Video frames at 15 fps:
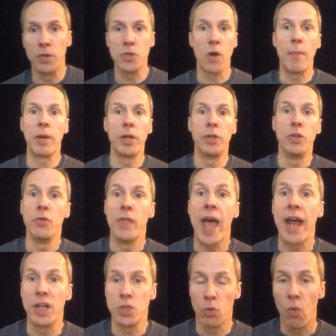So I'm going to do
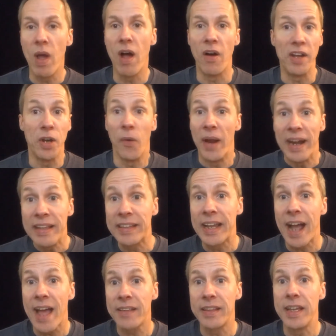that as well.
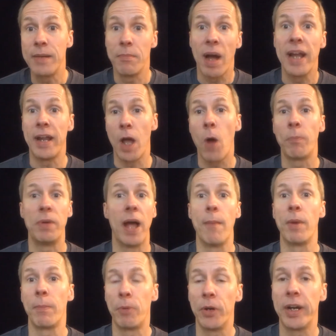Anything I think might help you,
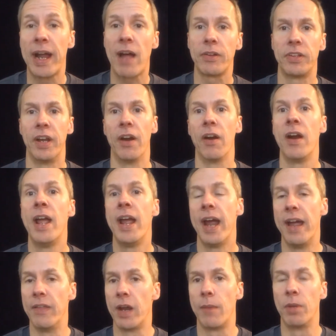I'm going to put it out there,
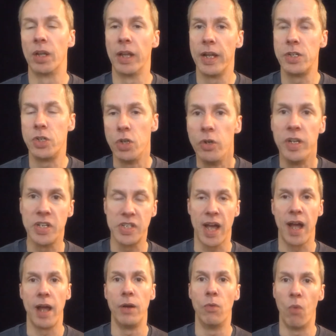and then I'm going to let you
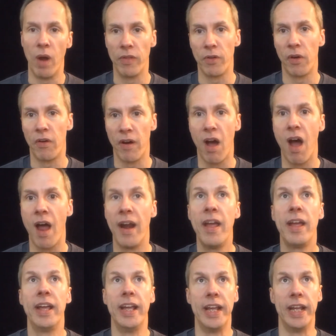decide whether or not
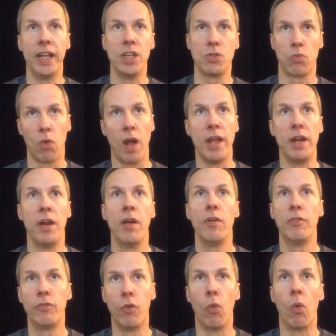it is right
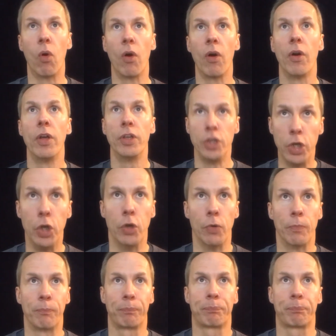for you.